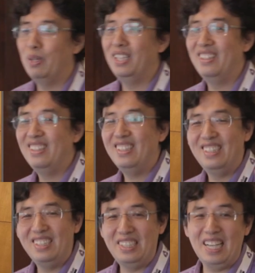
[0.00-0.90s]
but
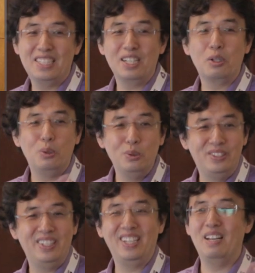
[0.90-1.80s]
that's a
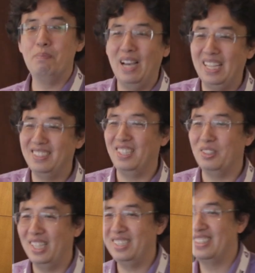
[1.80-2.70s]
good thing and bad
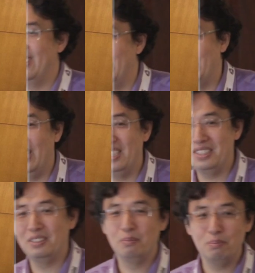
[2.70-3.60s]
thing, right? So
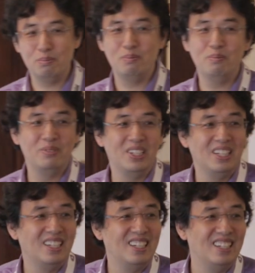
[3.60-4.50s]
that's. No, that's a
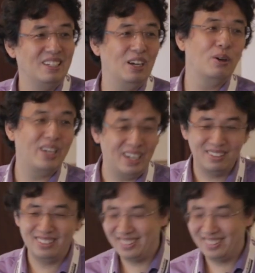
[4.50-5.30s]
bad thing. Okay.